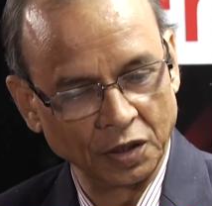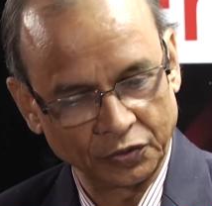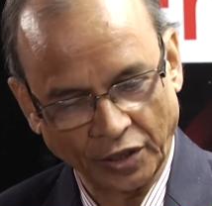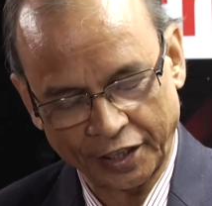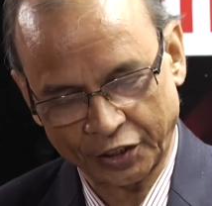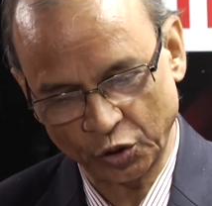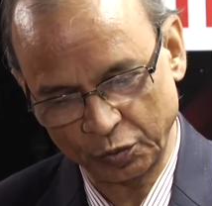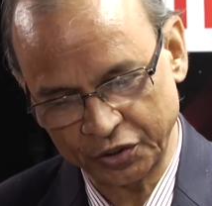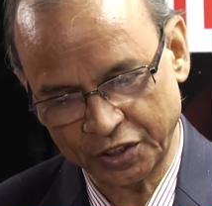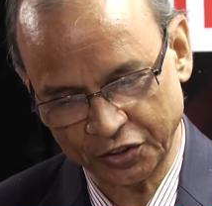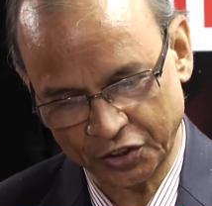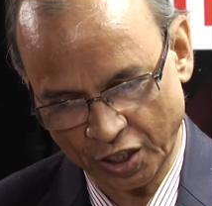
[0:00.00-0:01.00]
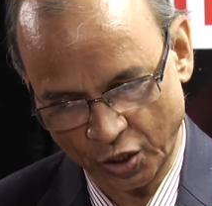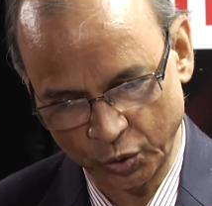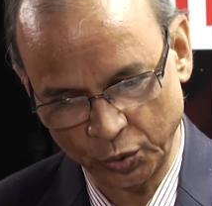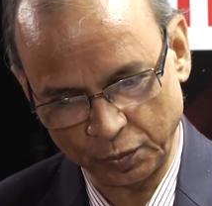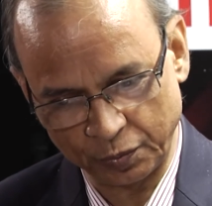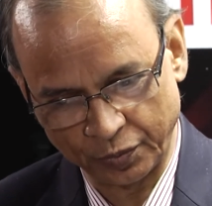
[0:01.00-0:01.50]
Thank you, Mr.
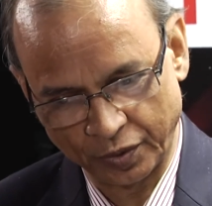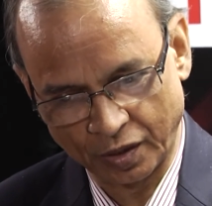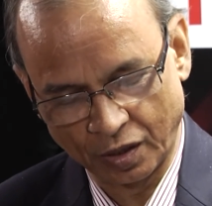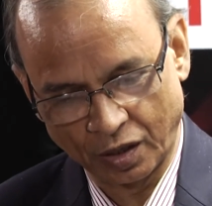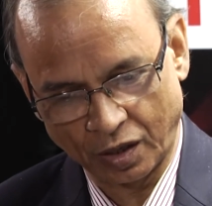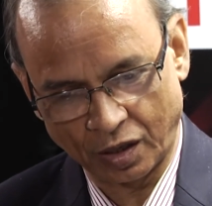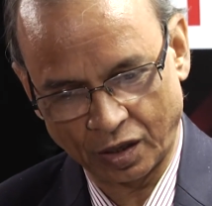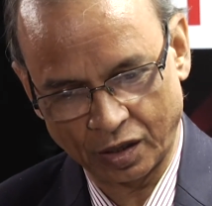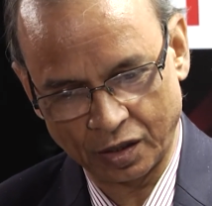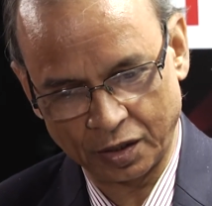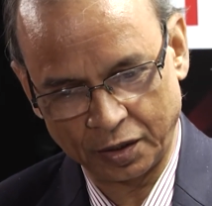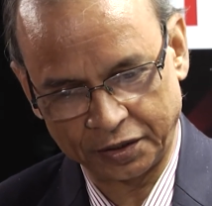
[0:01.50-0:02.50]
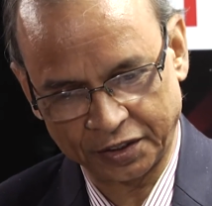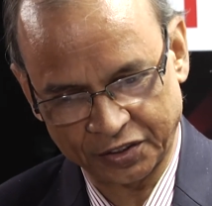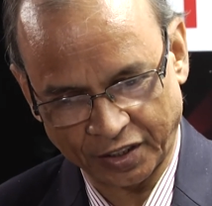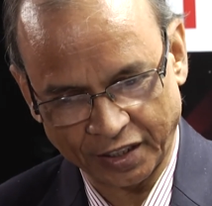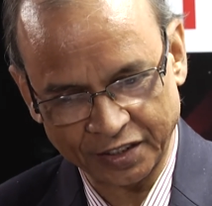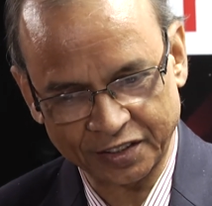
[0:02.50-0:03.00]
Sahu. It is
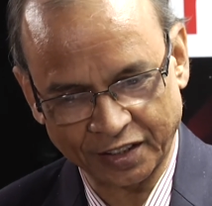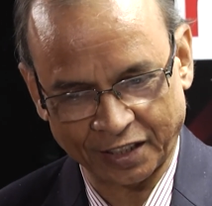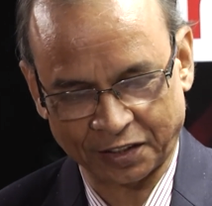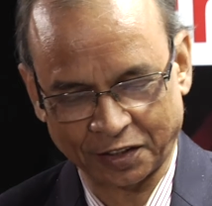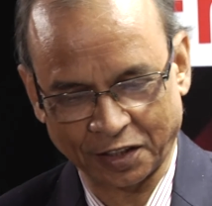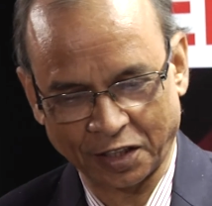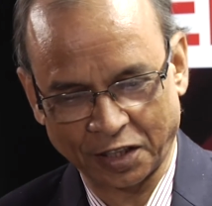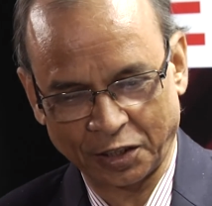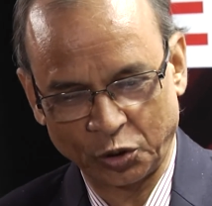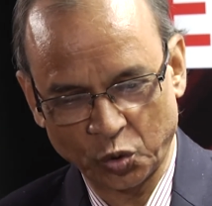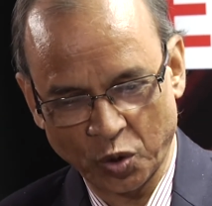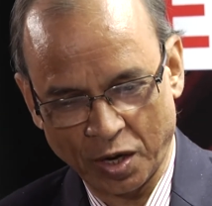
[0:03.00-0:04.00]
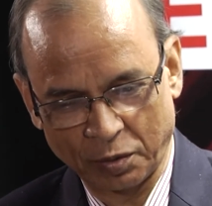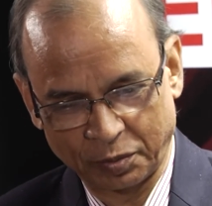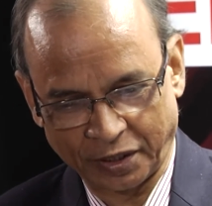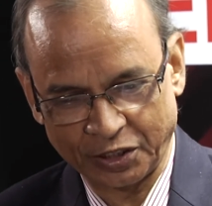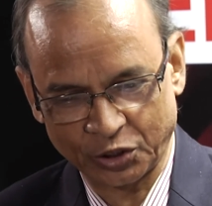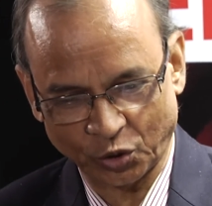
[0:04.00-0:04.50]
nice that you have raised